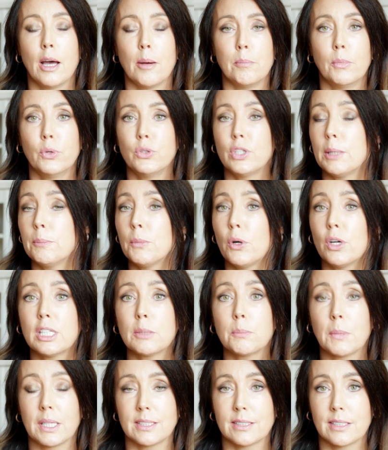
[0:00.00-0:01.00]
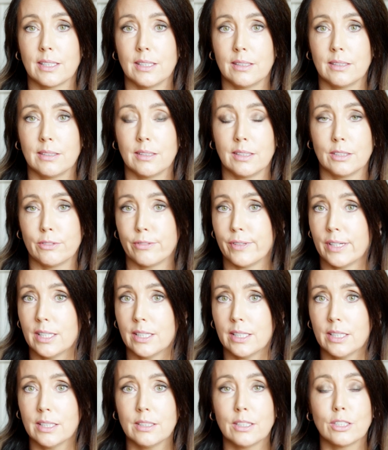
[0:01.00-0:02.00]
Monday morning my skin is
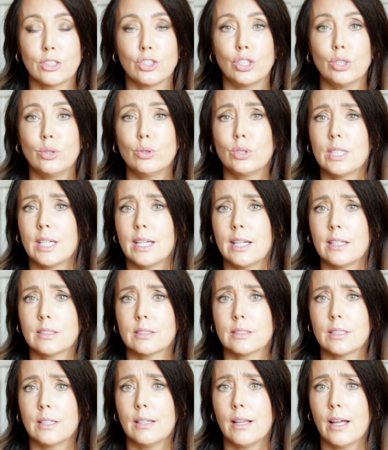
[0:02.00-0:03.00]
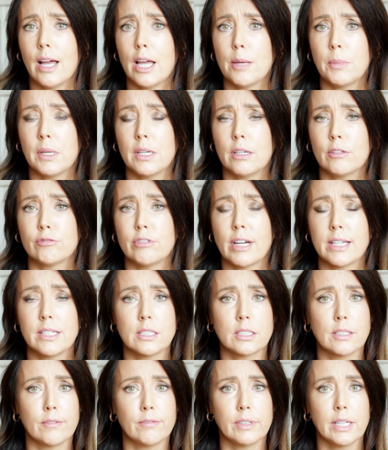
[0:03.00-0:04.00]
fine. Tuesday, slight bit of
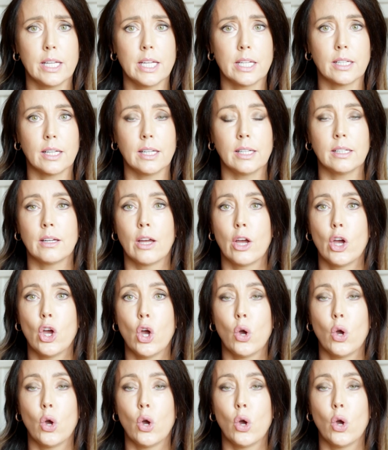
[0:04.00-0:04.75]
redness and flaking.